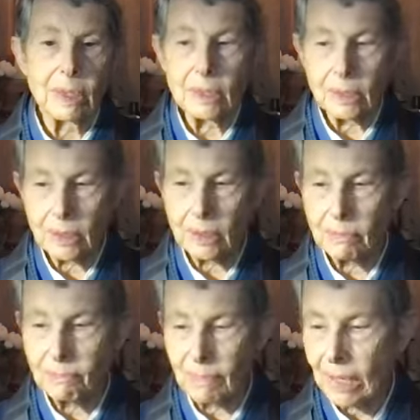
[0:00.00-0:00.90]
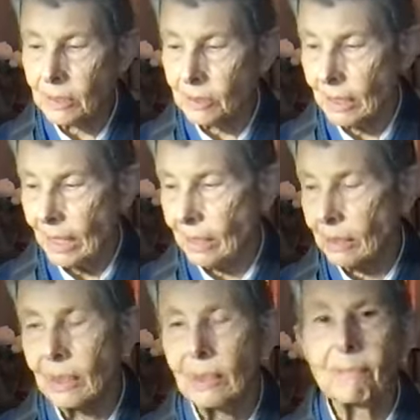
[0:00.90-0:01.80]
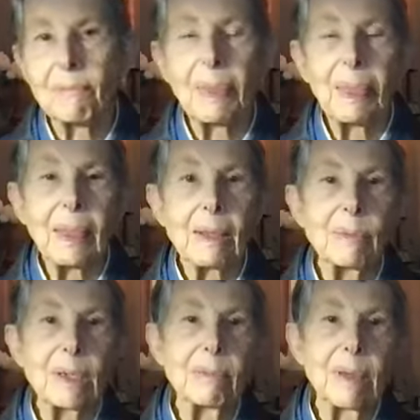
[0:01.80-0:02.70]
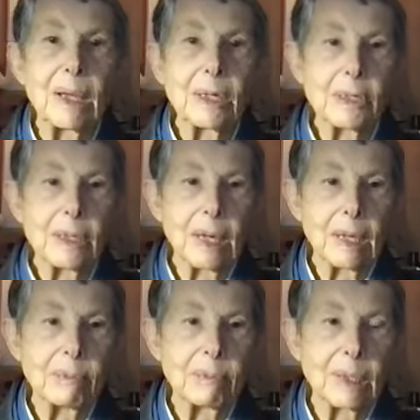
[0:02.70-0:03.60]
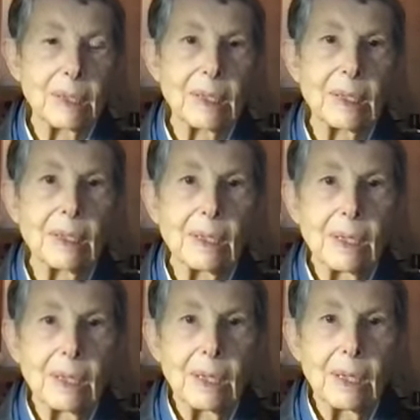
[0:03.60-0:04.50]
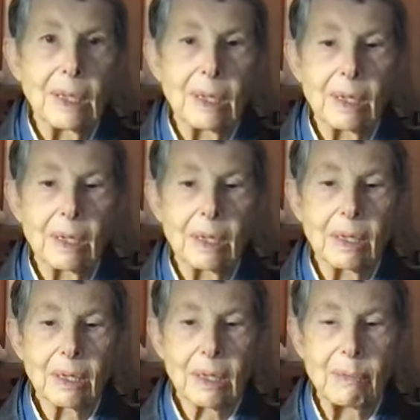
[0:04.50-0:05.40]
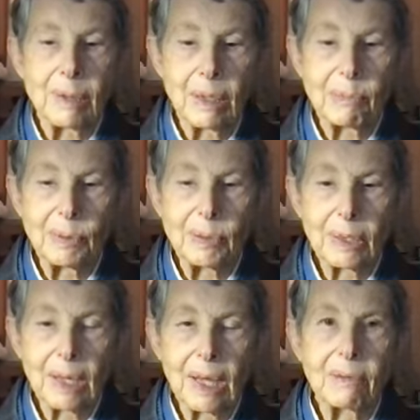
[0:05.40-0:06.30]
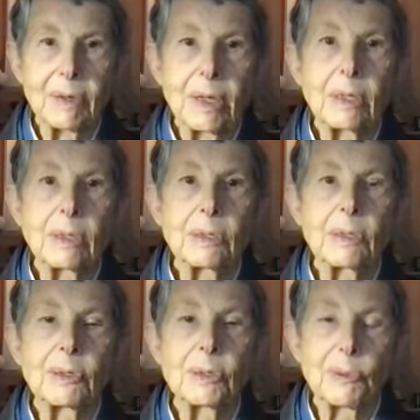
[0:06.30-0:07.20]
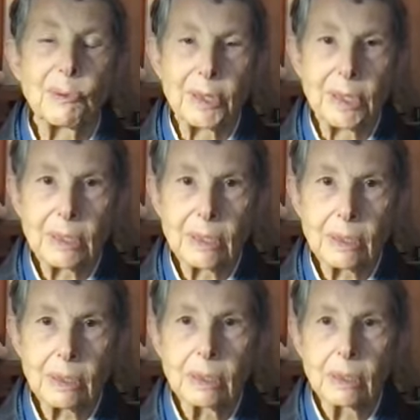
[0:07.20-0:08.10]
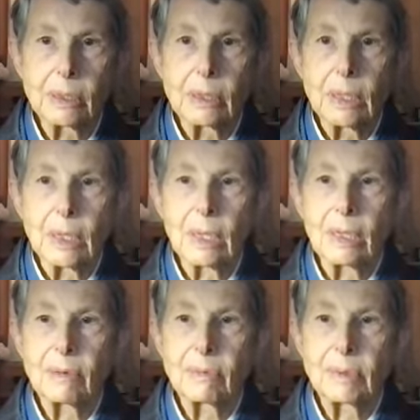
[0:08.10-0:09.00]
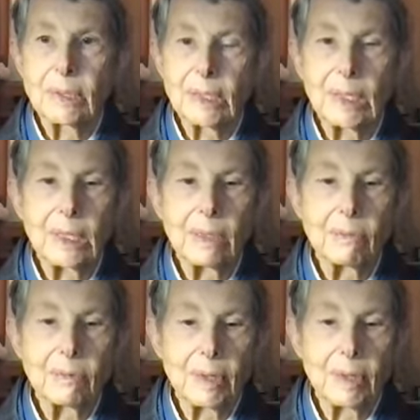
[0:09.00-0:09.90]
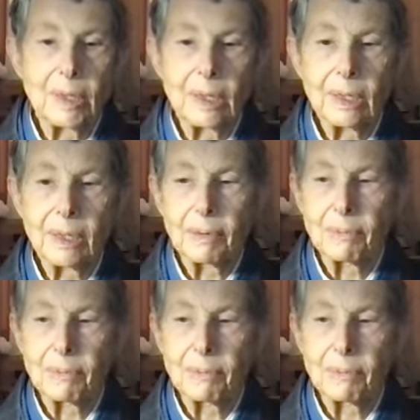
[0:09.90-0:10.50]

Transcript: And he did manage that. But he managed that by coming up with a lot of inner stories, very, very